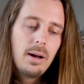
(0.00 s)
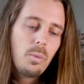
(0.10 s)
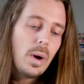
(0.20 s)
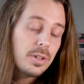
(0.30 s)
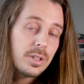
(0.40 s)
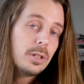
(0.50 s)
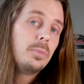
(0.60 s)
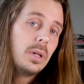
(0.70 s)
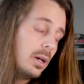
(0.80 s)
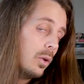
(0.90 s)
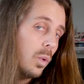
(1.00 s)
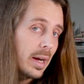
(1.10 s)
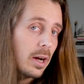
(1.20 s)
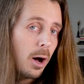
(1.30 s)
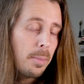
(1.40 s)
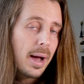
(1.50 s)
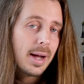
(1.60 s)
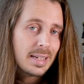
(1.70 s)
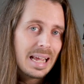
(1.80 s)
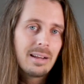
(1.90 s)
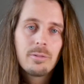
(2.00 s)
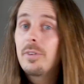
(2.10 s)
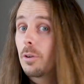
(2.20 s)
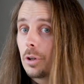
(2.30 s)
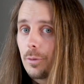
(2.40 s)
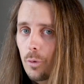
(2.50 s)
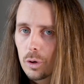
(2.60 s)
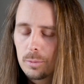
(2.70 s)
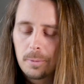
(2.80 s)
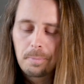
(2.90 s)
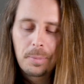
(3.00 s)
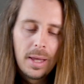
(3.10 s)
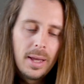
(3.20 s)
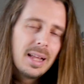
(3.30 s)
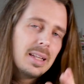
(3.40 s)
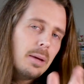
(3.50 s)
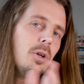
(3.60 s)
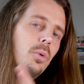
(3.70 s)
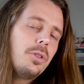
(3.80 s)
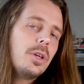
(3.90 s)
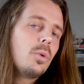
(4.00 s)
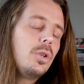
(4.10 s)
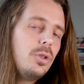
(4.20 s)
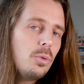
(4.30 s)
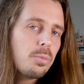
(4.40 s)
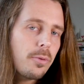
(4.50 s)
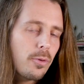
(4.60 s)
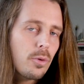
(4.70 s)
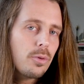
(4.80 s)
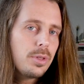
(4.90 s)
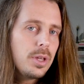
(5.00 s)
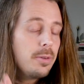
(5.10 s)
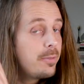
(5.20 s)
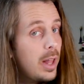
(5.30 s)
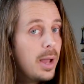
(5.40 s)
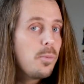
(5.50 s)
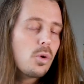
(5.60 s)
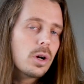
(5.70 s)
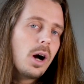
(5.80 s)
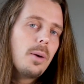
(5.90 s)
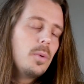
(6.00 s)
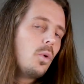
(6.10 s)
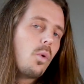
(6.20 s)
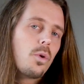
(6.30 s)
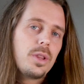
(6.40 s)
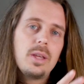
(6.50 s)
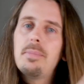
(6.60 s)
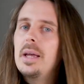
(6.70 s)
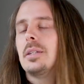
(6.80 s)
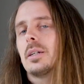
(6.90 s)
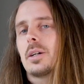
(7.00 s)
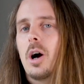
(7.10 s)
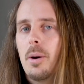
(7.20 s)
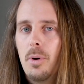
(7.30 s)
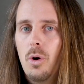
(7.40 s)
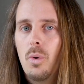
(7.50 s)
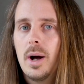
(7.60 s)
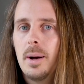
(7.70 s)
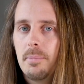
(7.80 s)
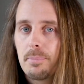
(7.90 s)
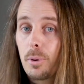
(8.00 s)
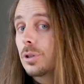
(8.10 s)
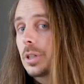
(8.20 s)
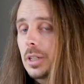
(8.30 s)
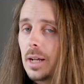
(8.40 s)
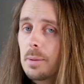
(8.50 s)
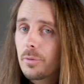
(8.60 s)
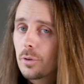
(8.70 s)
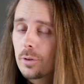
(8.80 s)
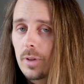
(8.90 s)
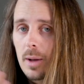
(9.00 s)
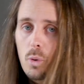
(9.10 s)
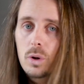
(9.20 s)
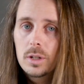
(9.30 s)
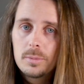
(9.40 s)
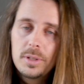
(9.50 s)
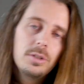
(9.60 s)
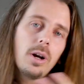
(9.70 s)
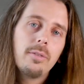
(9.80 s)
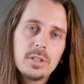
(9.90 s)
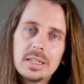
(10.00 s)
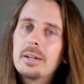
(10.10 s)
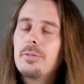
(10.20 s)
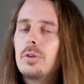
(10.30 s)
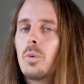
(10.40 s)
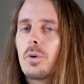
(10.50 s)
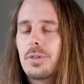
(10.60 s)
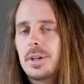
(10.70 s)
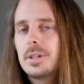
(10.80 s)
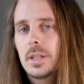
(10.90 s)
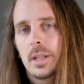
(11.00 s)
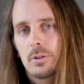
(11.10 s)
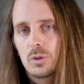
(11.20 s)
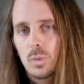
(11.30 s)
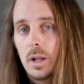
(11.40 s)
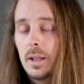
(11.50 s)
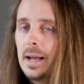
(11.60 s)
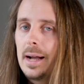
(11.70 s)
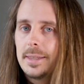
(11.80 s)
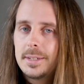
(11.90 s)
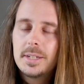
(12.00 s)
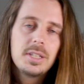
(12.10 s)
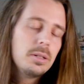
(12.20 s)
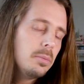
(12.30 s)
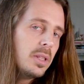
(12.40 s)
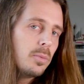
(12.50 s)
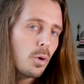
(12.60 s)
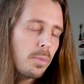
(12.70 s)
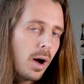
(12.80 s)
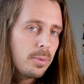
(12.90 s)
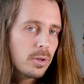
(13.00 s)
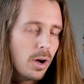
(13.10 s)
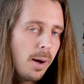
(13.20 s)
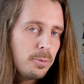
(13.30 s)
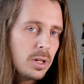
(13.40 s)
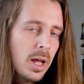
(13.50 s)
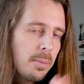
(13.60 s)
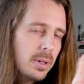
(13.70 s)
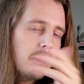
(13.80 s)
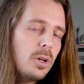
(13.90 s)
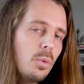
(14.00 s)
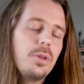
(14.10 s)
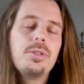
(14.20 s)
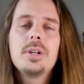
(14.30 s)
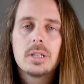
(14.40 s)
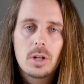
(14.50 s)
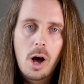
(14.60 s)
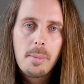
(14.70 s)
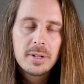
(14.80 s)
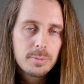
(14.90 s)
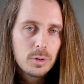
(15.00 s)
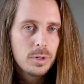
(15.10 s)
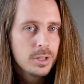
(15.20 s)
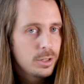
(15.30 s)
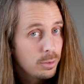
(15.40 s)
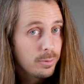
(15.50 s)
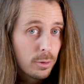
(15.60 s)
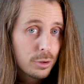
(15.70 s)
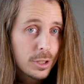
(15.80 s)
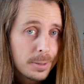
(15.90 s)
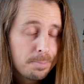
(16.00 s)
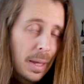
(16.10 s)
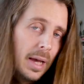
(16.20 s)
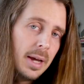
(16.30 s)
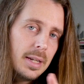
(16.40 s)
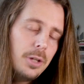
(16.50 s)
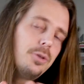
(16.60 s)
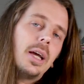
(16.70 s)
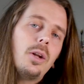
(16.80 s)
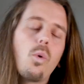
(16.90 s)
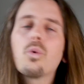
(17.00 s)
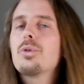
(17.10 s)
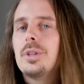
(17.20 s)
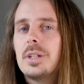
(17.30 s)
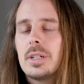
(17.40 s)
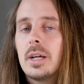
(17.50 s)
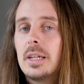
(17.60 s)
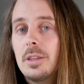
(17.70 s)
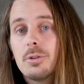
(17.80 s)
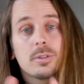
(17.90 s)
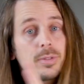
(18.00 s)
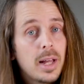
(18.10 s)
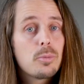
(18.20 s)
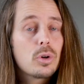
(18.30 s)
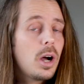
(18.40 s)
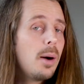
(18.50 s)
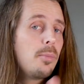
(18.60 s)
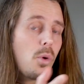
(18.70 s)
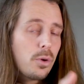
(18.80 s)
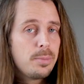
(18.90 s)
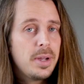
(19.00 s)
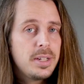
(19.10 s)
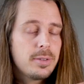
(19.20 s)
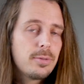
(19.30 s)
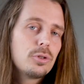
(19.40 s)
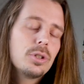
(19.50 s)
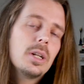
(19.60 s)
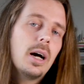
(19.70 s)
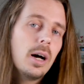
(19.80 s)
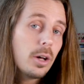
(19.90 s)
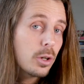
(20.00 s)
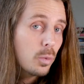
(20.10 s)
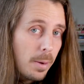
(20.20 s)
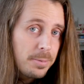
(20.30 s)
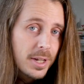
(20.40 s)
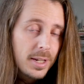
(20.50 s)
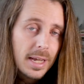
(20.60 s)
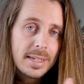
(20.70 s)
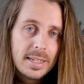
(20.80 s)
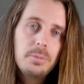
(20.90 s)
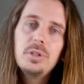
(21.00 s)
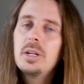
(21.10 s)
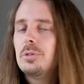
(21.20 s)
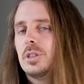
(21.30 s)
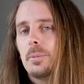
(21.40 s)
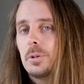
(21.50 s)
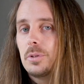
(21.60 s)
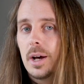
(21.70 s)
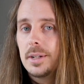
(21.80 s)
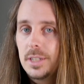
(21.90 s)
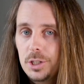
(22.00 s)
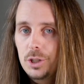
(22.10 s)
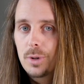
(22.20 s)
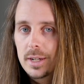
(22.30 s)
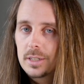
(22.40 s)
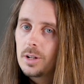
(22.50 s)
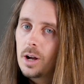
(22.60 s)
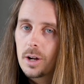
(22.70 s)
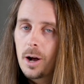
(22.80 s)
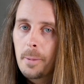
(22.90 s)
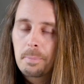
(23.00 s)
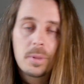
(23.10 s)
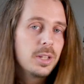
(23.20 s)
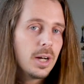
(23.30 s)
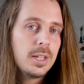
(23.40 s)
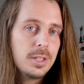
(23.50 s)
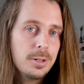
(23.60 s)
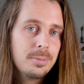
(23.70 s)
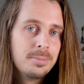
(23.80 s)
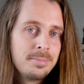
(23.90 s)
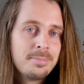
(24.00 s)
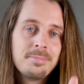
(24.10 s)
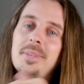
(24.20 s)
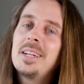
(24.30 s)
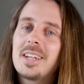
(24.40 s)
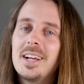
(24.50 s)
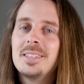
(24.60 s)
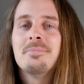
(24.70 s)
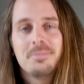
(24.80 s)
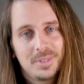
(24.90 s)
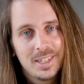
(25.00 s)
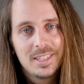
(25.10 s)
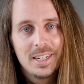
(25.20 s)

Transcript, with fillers: while still being quite compact and fairly affordable. Let me know what you think. Would you prefer the Fly More combo or the basic combo? Um, personally, I prefer the Fly More a little bit. You obviously get a few more things in there as well, and that does seem to be the more popular option, but let me know what you think in the comments between the two versions. Uh, you can order this uh, either in the Fly More combo or the basic version uh, on our website at w w w dot digidirect dot com dot a u. Thanks guys, stay